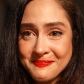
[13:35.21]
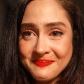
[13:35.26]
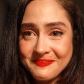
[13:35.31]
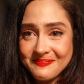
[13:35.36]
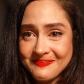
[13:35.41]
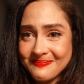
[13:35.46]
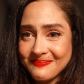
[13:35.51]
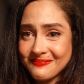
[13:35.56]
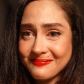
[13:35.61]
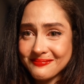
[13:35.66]

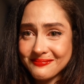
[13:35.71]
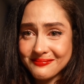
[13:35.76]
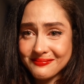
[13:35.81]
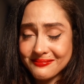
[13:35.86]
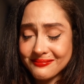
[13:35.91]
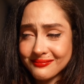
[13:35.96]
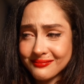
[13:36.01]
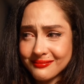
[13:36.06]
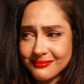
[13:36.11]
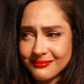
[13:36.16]

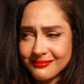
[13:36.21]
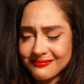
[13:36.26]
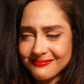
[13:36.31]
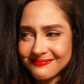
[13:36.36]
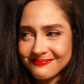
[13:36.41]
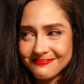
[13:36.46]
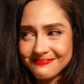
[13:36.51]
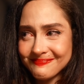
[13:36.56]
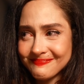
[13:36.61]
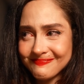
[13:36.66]

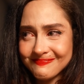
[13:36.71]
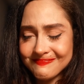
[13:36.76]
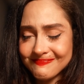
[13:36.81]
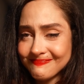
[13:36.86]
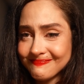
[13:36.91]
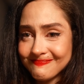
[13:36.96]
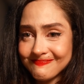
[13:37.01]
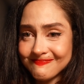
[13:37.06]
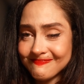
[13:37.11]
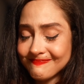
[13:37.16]

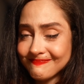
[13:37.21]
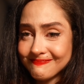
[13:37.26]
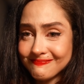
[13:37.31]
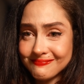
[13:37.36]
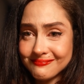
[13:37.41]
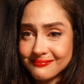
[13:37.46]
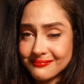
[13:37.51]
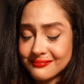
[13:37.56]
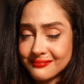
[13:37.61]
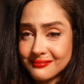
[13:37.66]

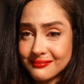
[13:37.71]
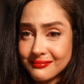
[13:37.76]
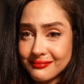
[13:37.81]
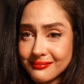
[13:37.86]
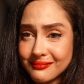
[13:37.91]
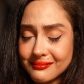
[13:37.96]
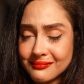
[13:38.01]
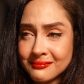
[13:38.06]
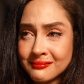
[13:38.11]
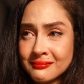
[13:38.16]

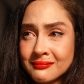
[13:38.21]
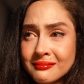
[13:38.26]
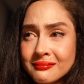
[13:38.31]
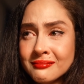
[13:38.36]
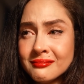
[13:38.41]
Nobody speaks.